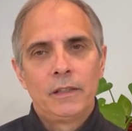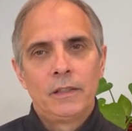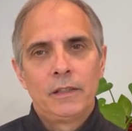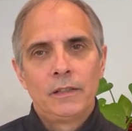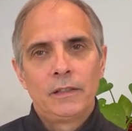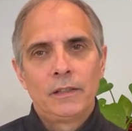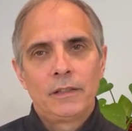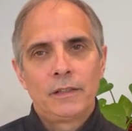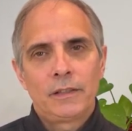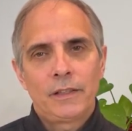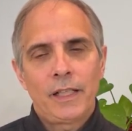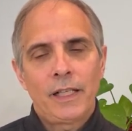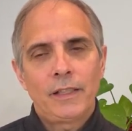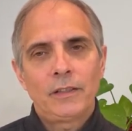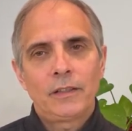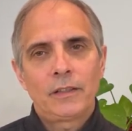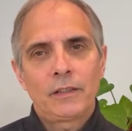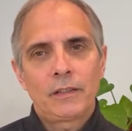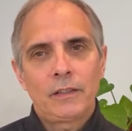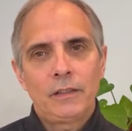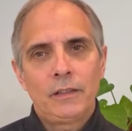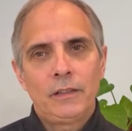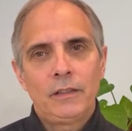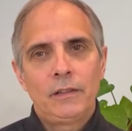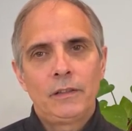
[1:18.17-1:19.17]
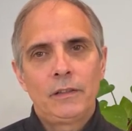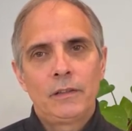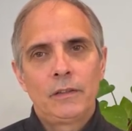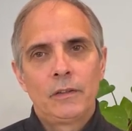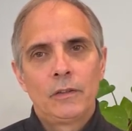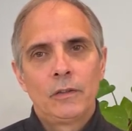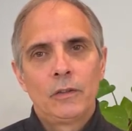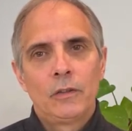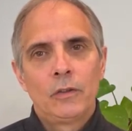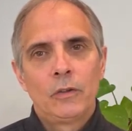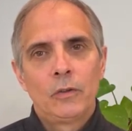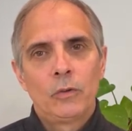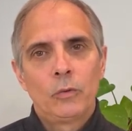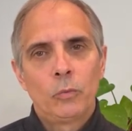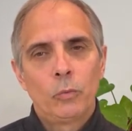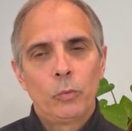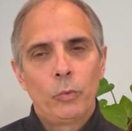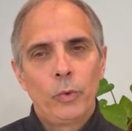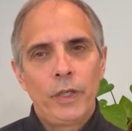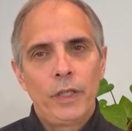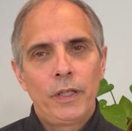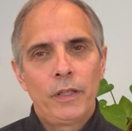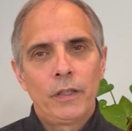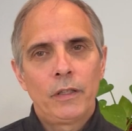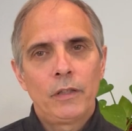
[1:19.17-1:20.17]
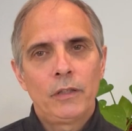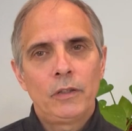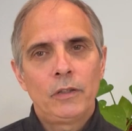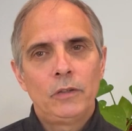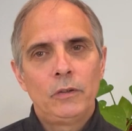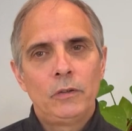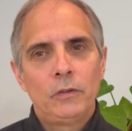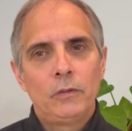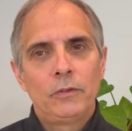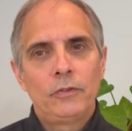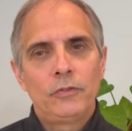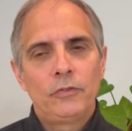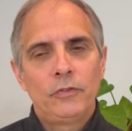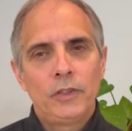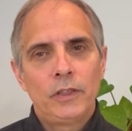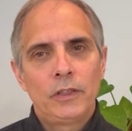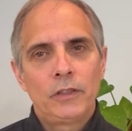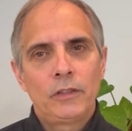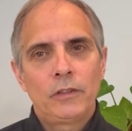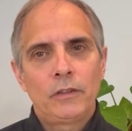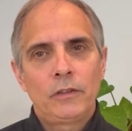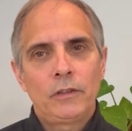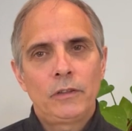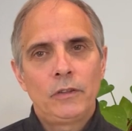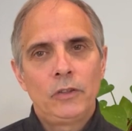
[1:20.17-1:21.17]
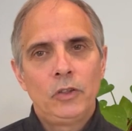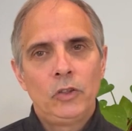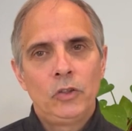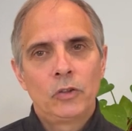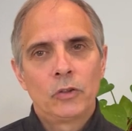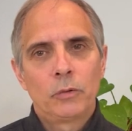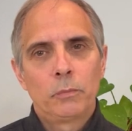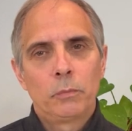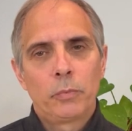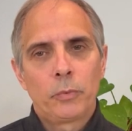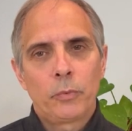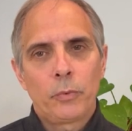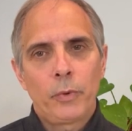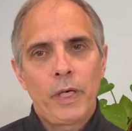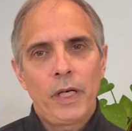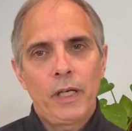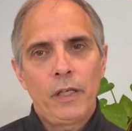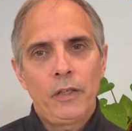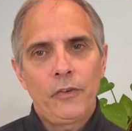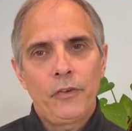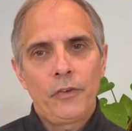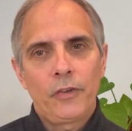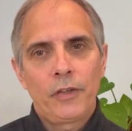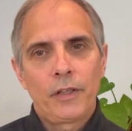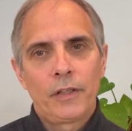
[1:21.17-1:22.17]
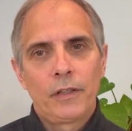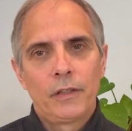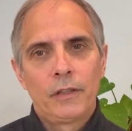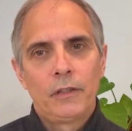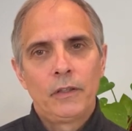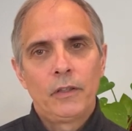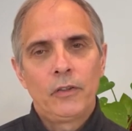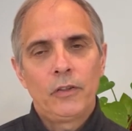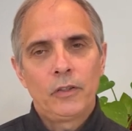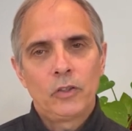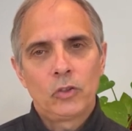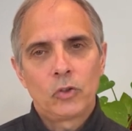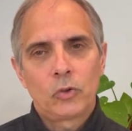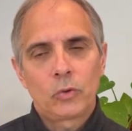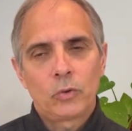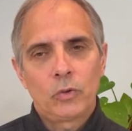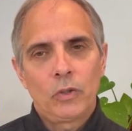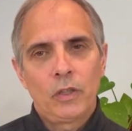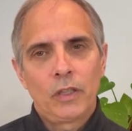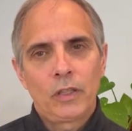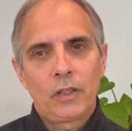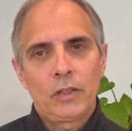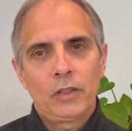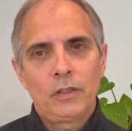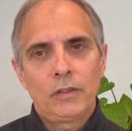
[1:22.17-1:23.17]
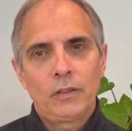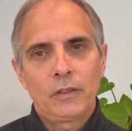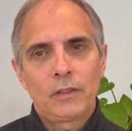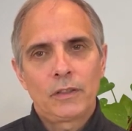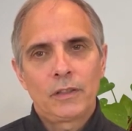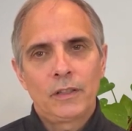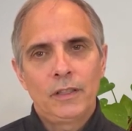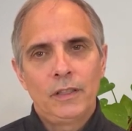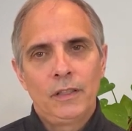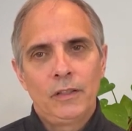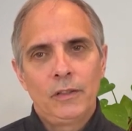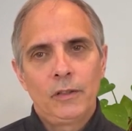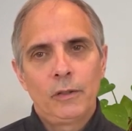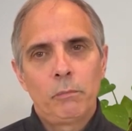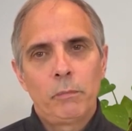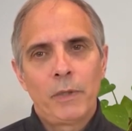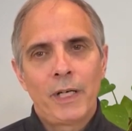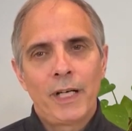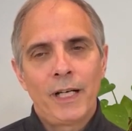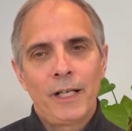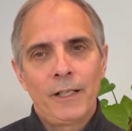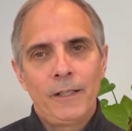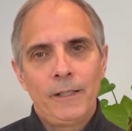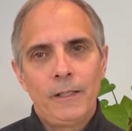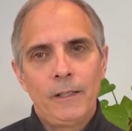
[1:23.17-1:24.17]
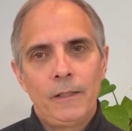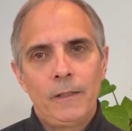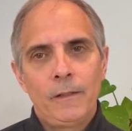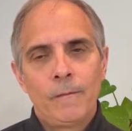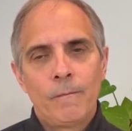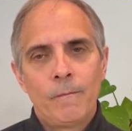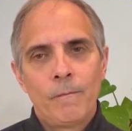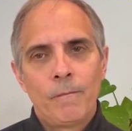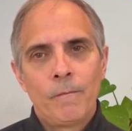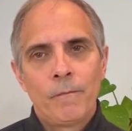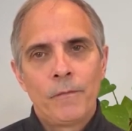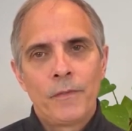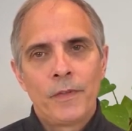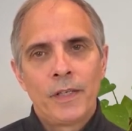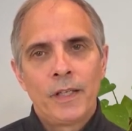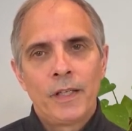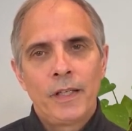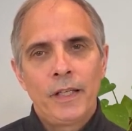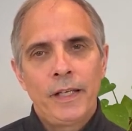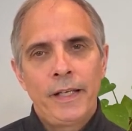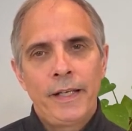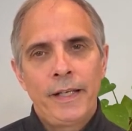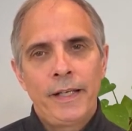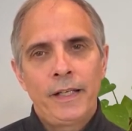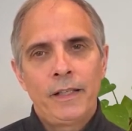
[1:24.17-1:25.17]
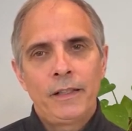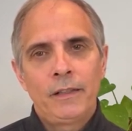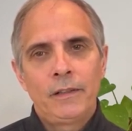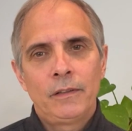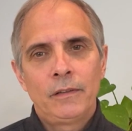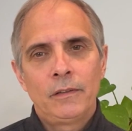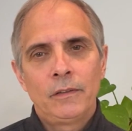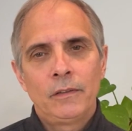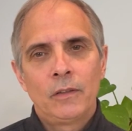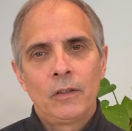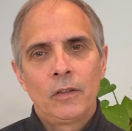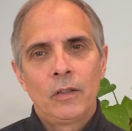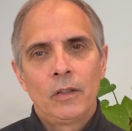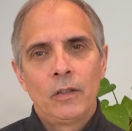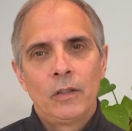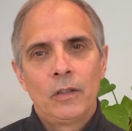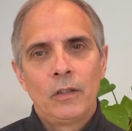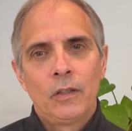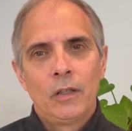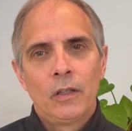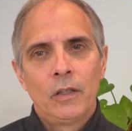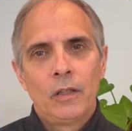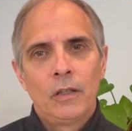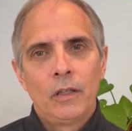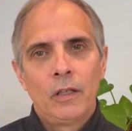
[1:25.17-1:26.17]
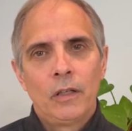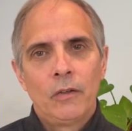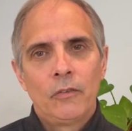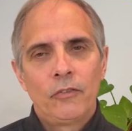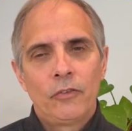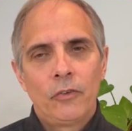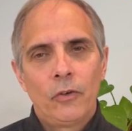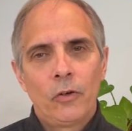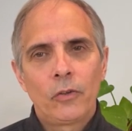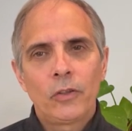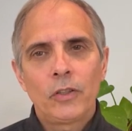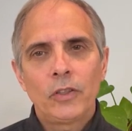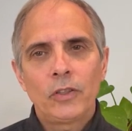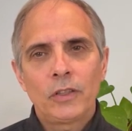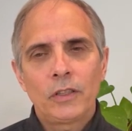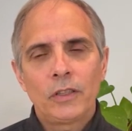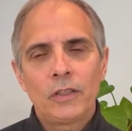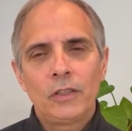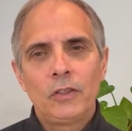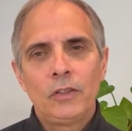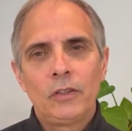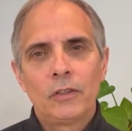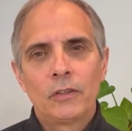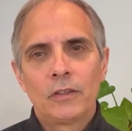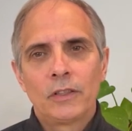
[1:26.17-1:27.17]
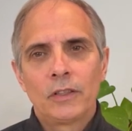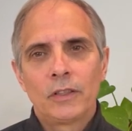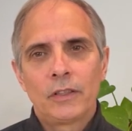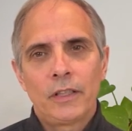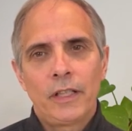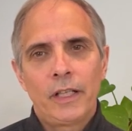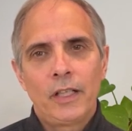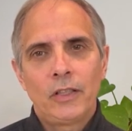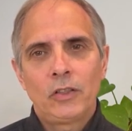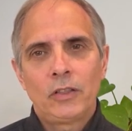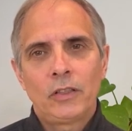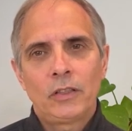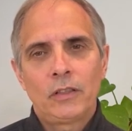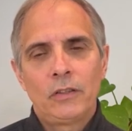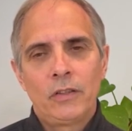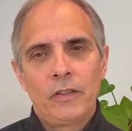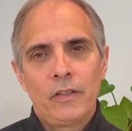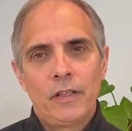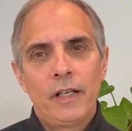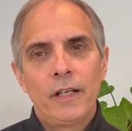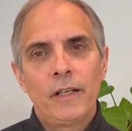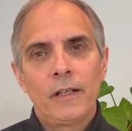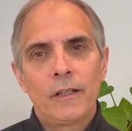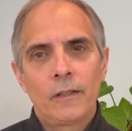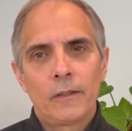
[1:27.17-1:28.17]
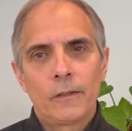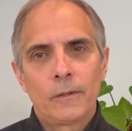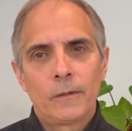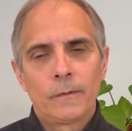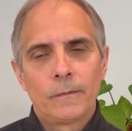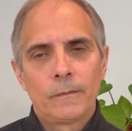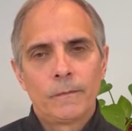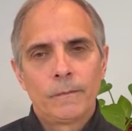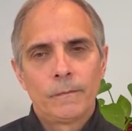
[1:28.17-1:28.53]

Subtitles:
sensing where you feel your breath the strongest in the body, and focusing your attention there.